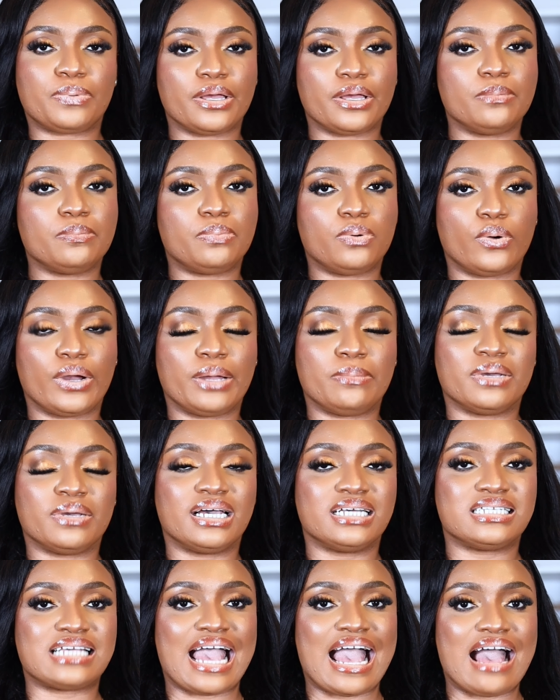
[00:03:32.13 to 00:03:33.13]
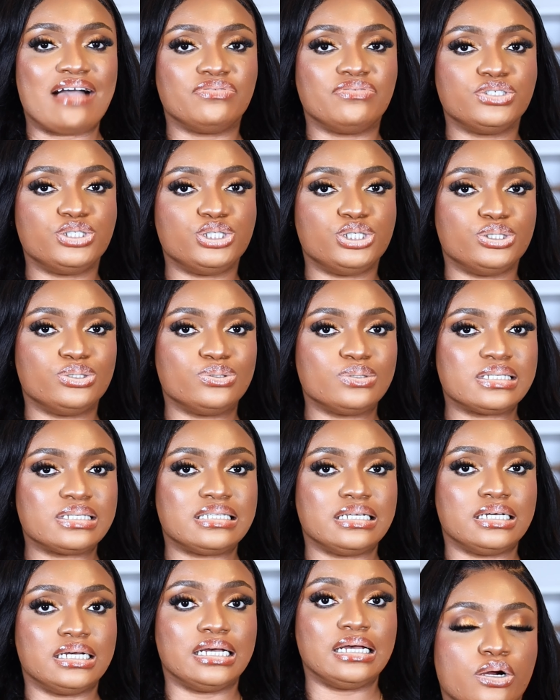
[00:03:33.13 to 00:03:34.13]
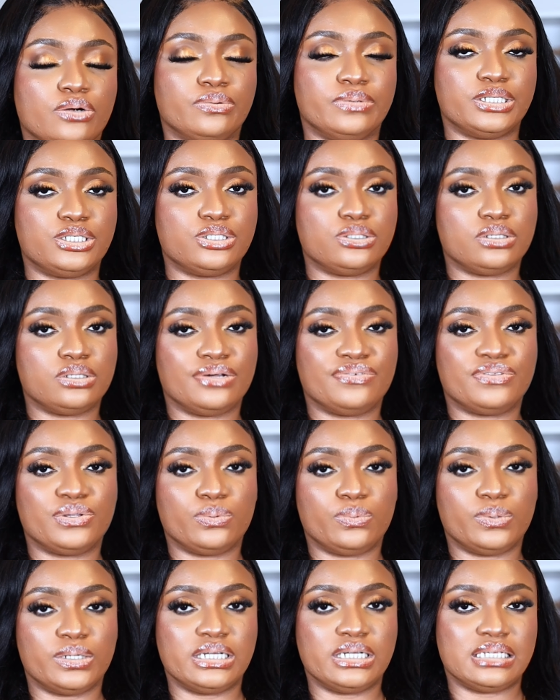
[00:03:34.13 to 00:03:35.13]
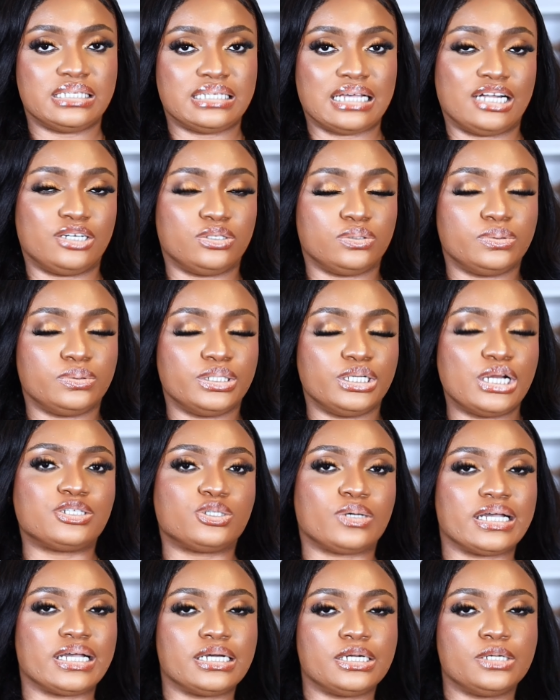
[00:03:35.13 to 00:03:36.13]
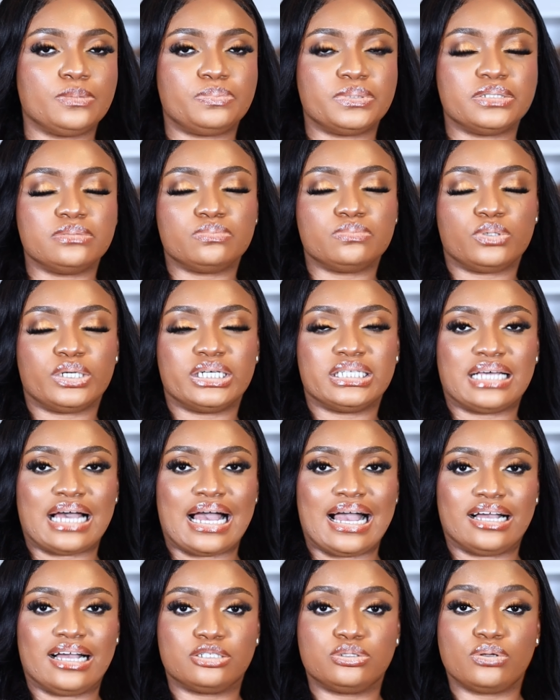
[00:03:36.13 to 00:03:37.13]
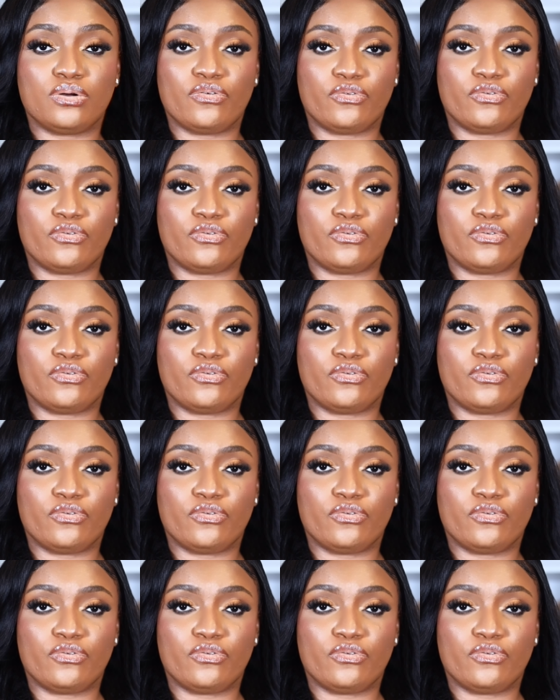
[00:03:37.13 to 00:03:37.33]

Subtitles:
pinpoint because I haven't used the original of the Woody Sandalwood, so I couldn't pinpoint the actual